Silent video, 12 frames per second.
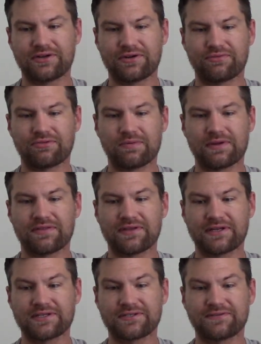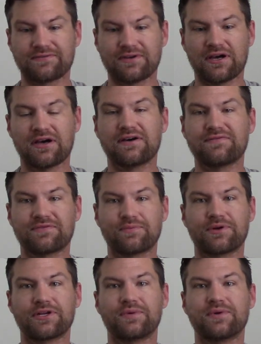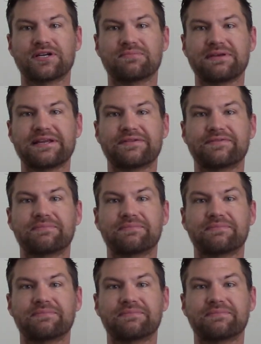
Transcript: you're throwing things off from where you want to be.